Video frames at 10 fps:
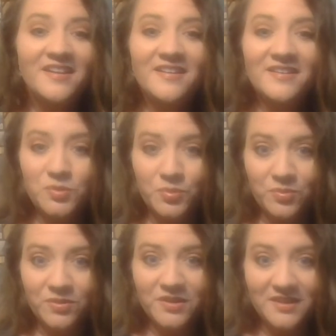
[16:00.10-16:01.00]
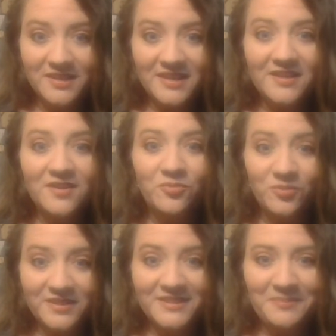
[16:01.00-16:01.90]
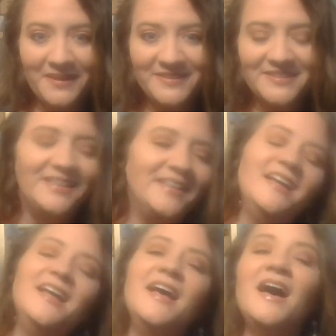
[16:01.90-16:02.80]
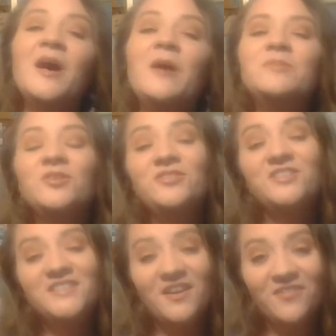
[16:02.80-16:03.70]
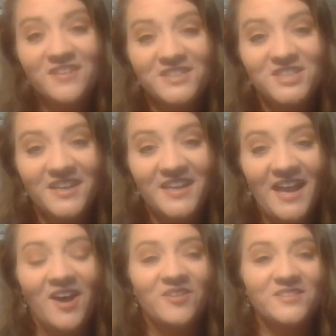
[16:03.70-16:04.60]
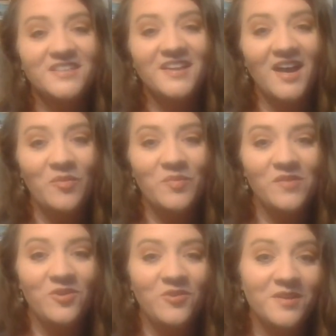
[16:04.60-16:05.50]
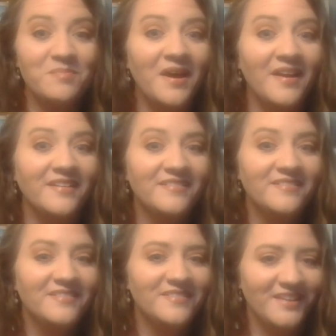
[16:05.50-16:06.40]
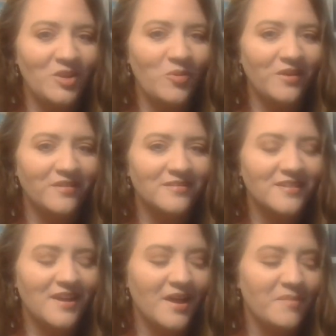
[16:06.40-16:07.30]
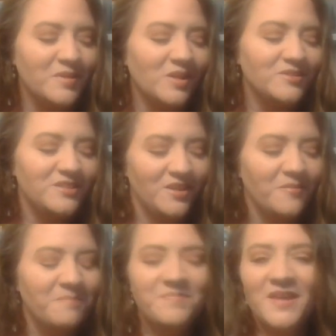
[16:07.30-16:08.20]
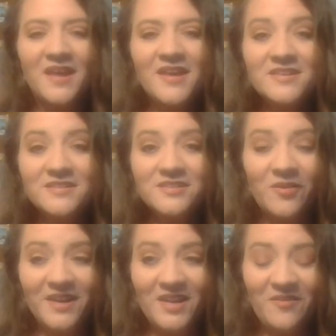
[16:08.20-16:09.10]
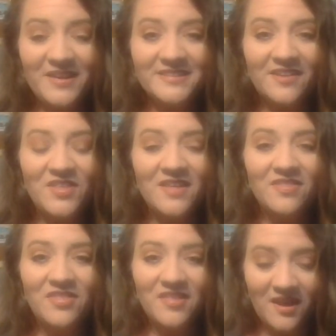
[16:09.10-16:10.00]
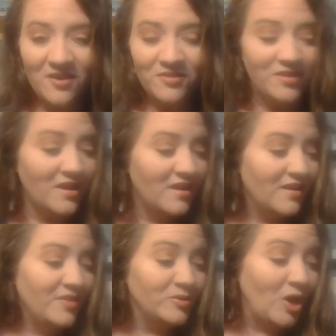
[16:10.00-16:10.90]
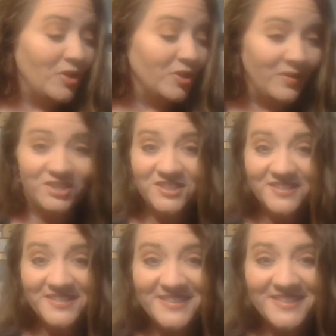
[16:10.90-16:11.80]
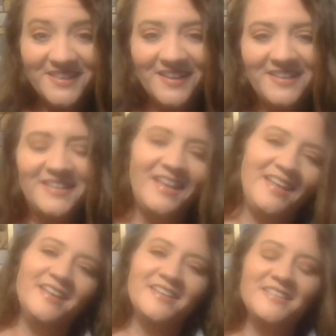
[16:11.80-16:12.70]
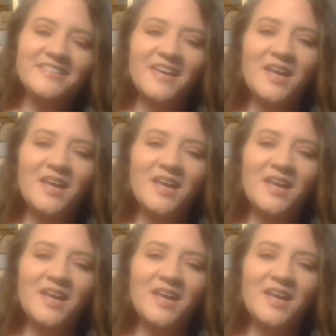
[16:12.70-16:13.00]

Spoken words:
it's really, really spicy. So you should definitely check it out if you can buy it anywhere close to you. So anyways, I think that those are all the questions tonight, and